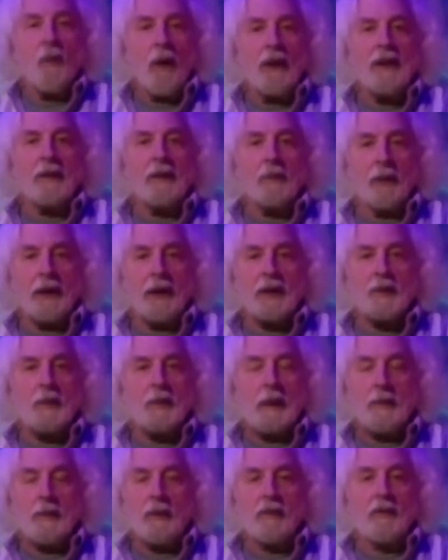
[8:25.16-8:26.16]
that brings
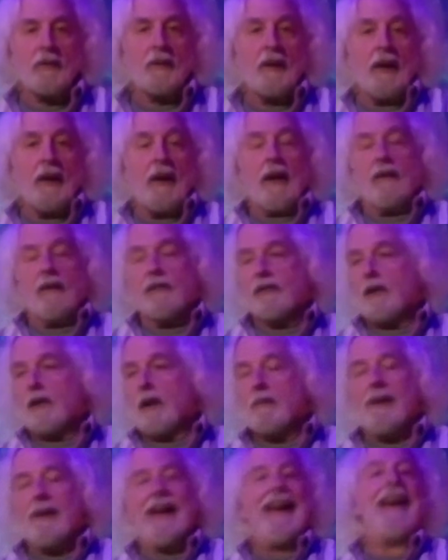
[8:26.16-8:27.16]
people
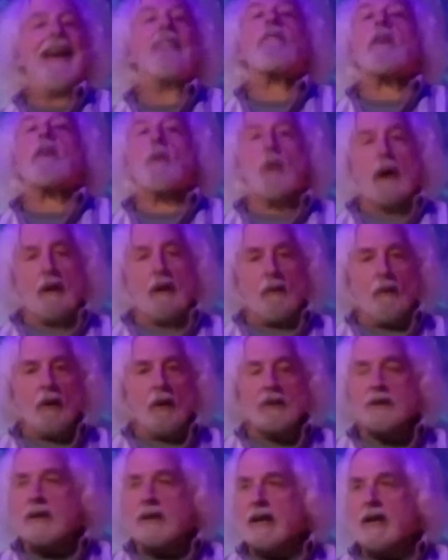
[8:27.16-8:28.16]
from everywhere.
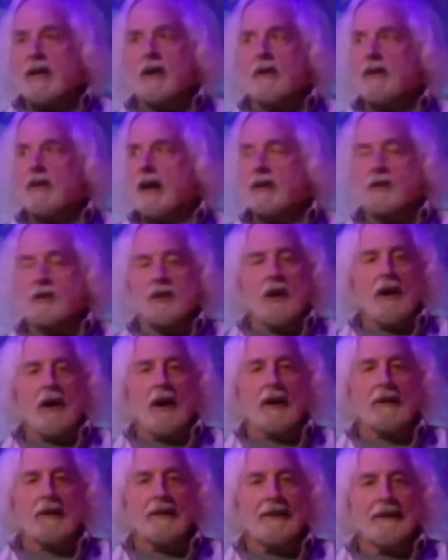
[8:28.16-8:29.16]
Once they hear that
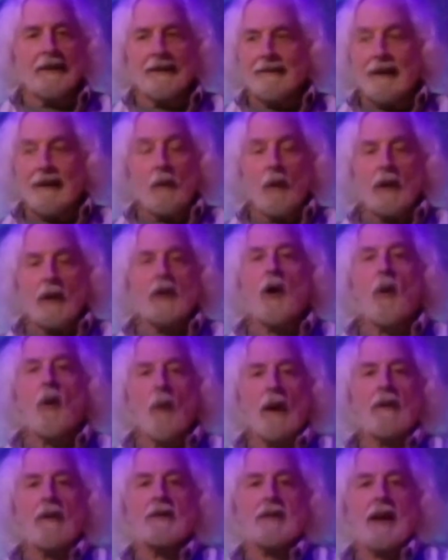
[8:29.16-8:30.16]
song, they want to know
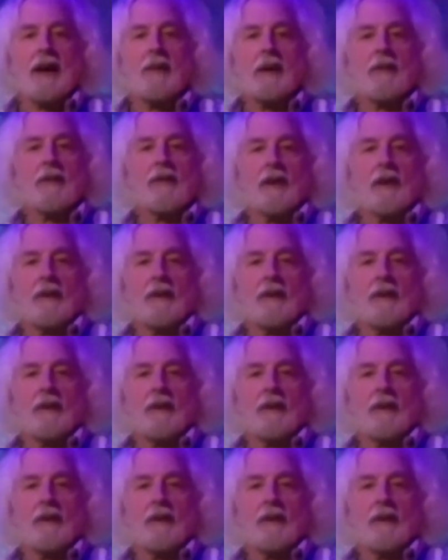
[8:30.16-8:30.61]
where it's coming from.